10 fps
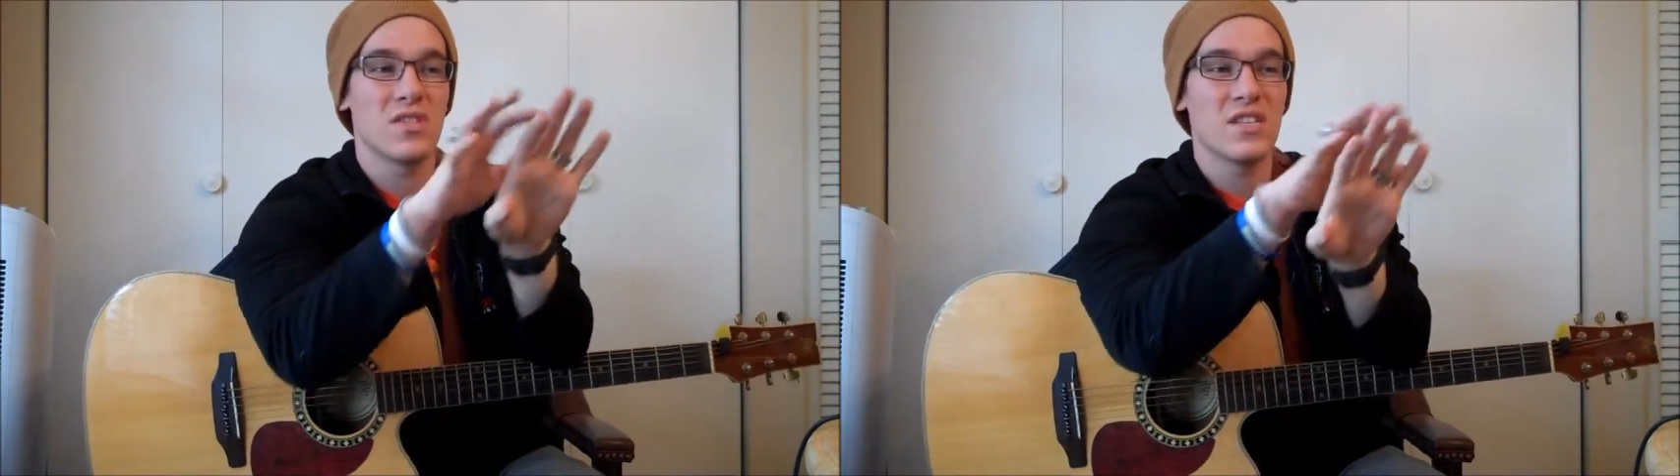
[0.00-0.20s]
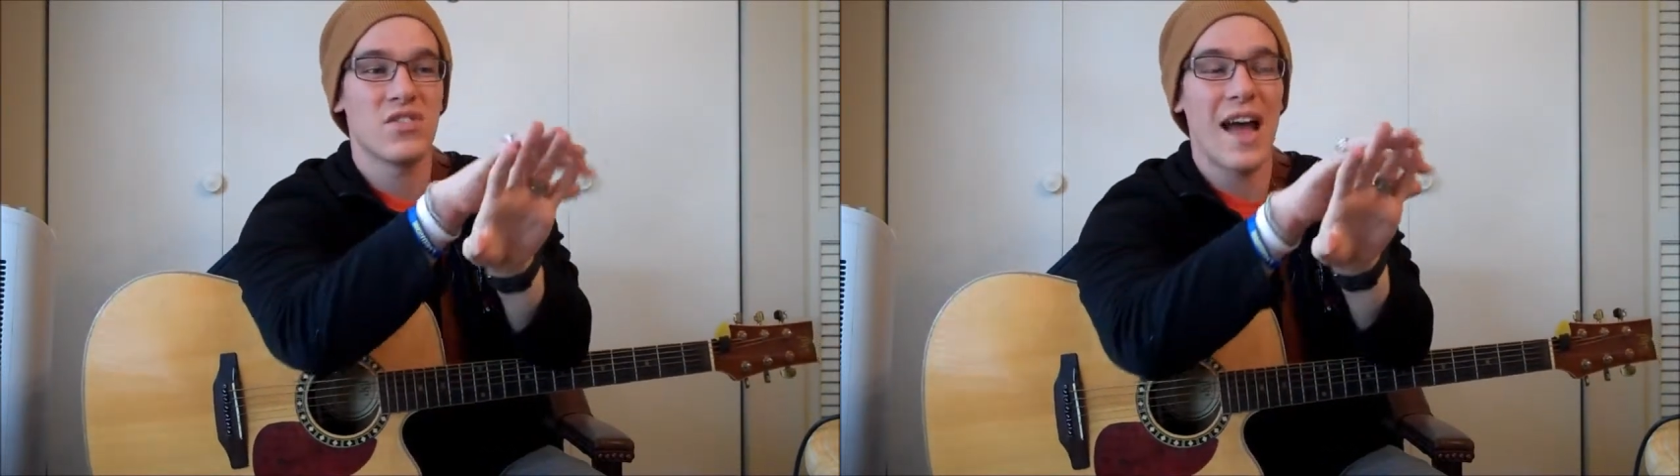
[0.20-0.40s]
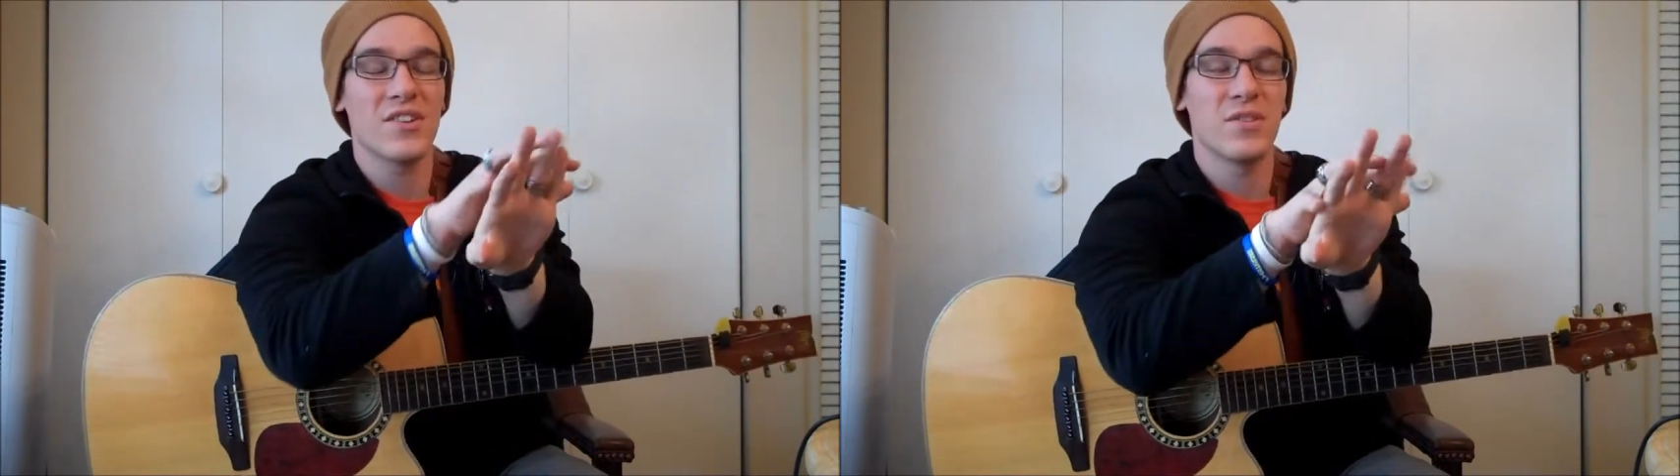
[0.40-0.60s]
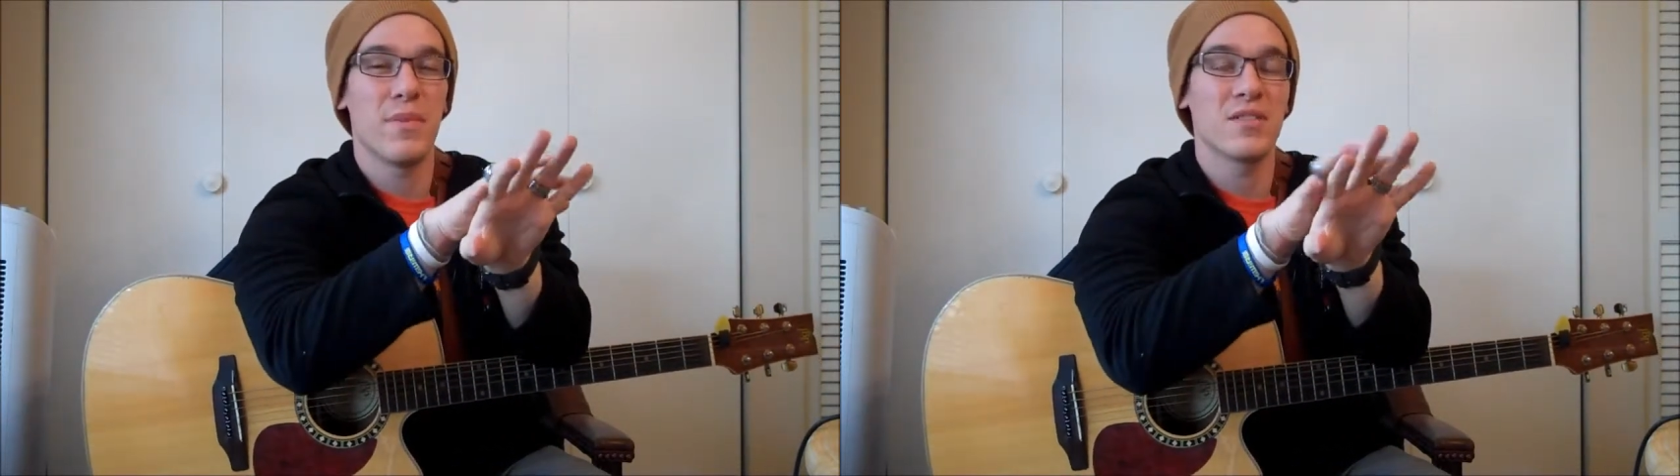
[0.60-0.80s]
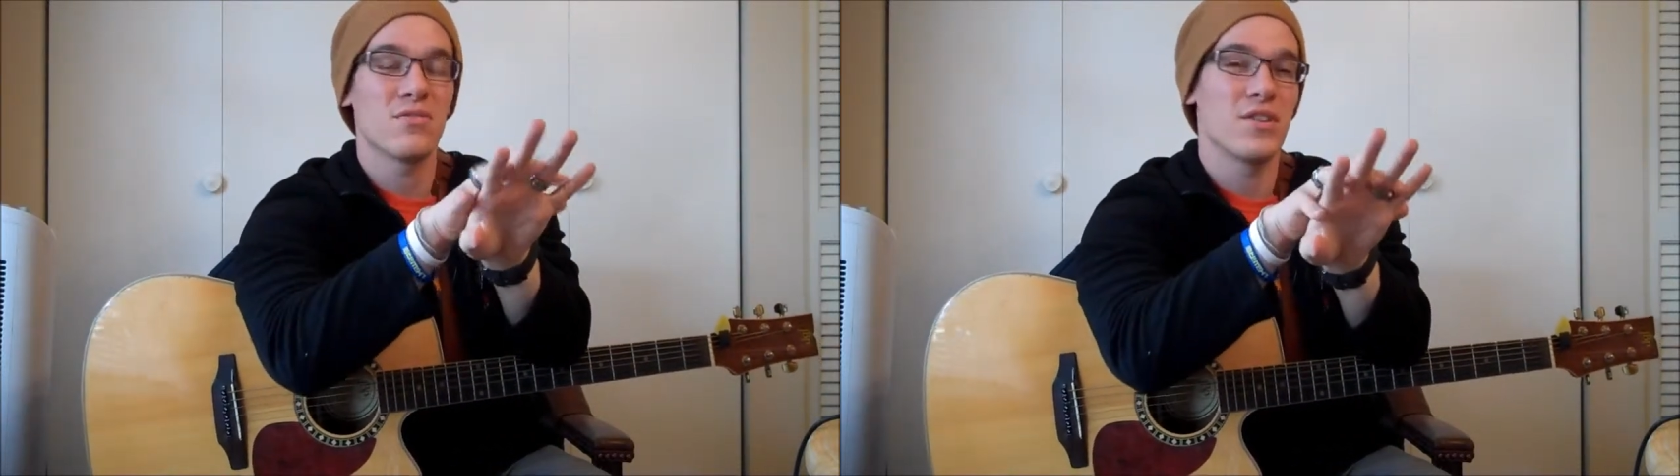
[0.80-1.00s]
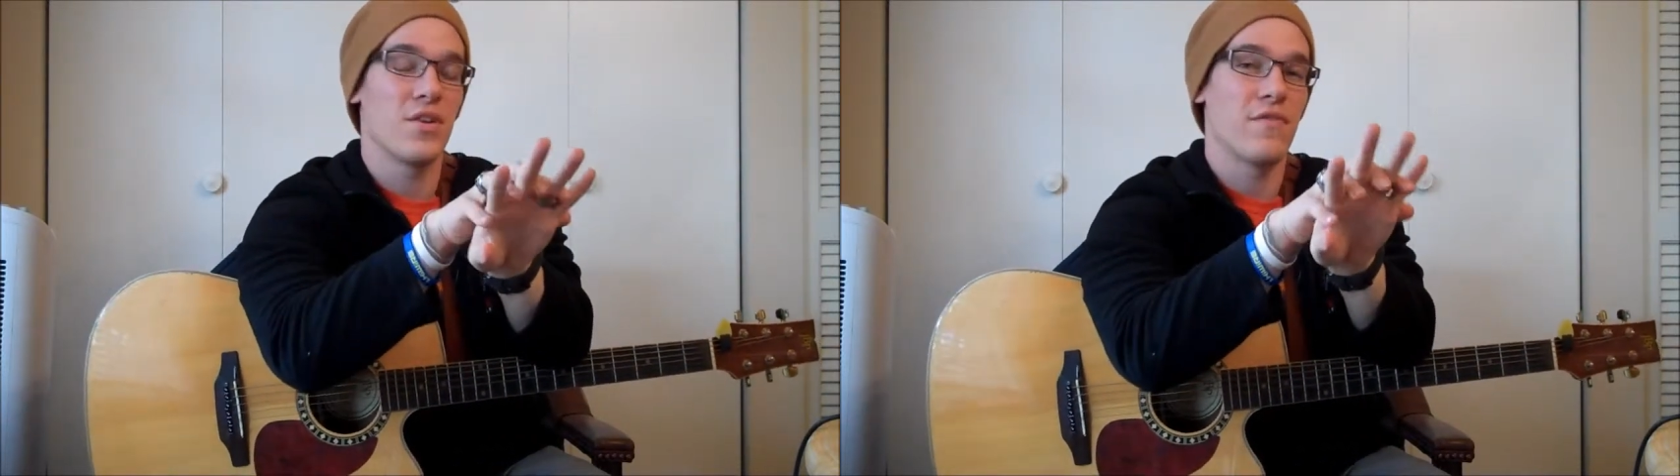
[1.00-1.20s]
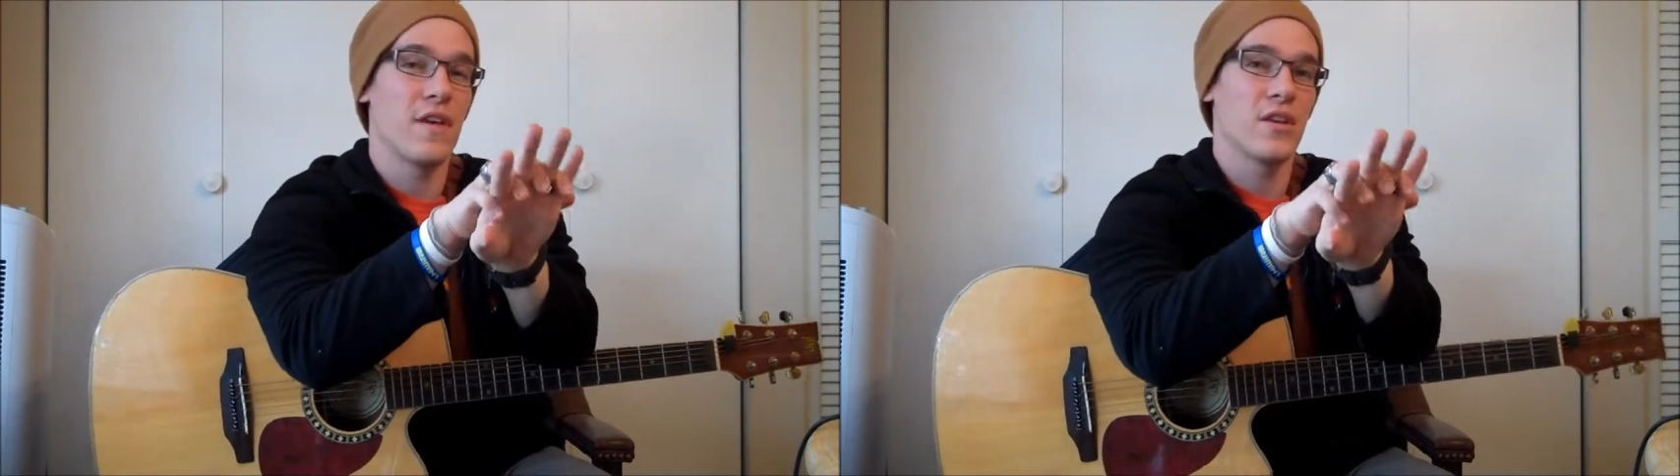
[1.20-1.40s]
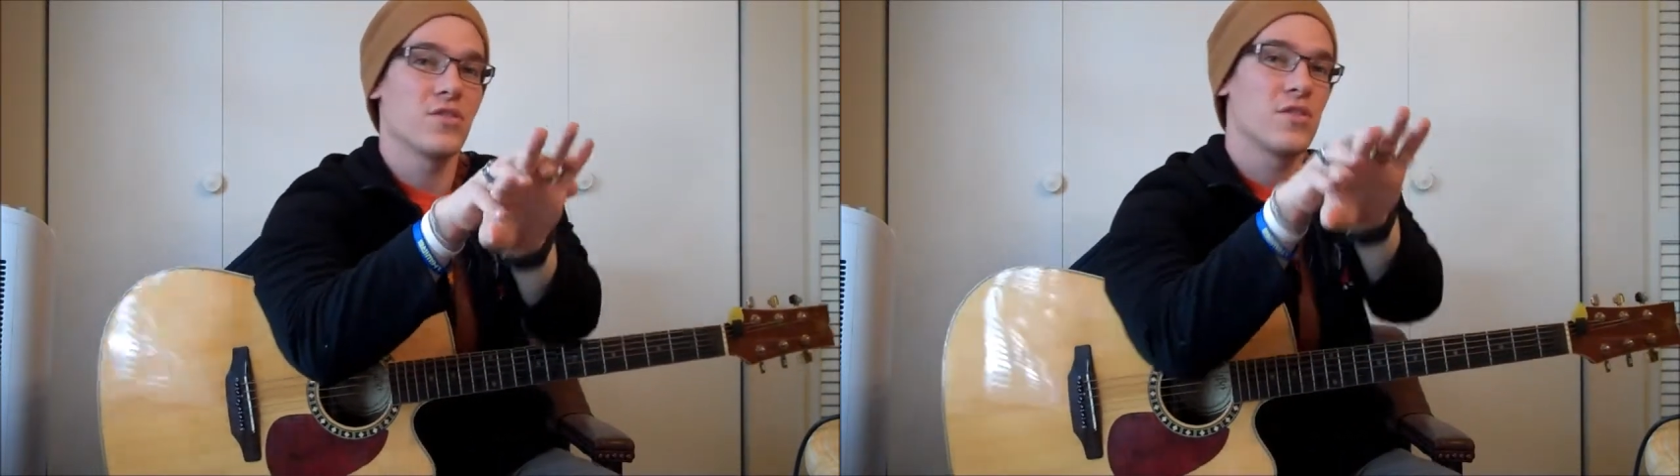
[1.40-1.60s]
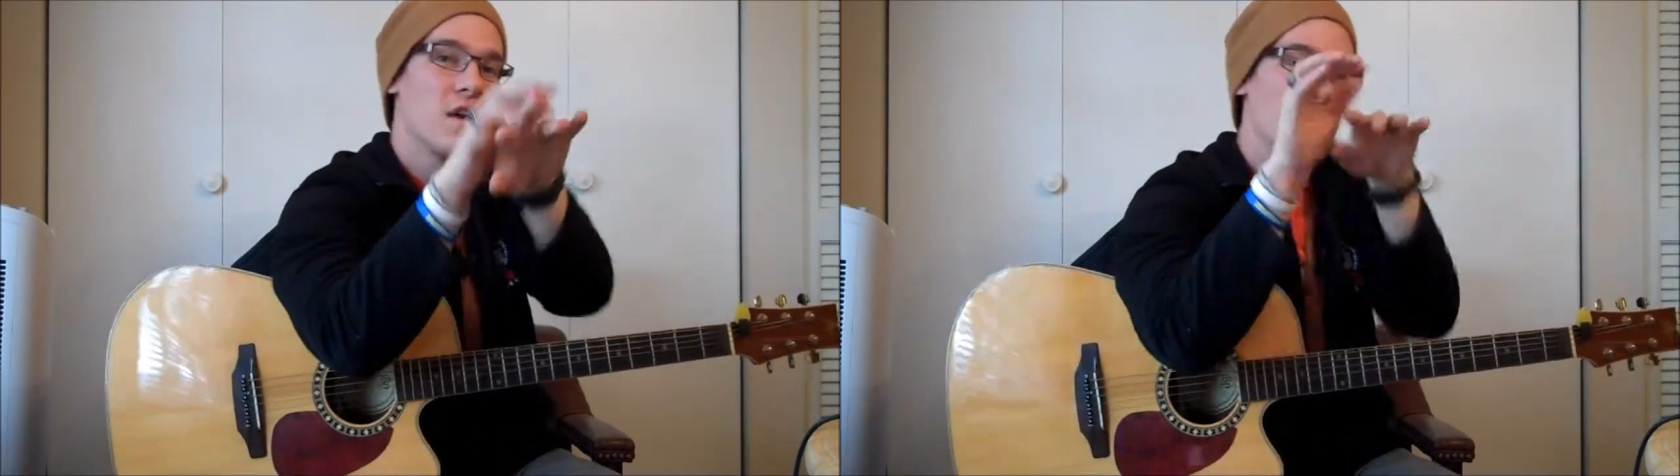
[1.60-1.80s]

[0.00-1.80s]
These are actually muscles in your fingers.